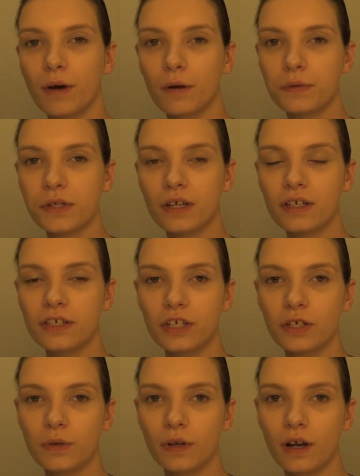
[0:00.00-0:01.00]
I was going to
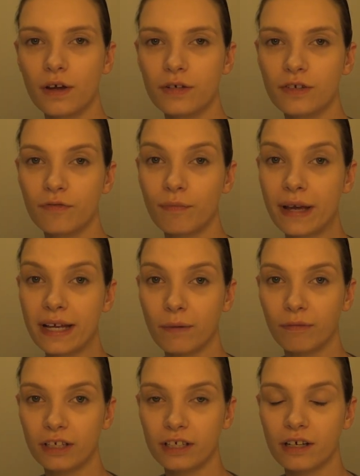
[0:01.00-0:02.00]
do a load of
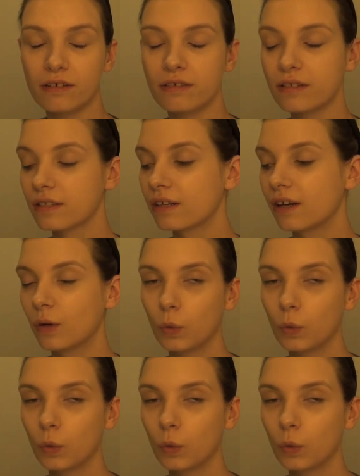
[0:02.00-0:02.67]
makeup videos,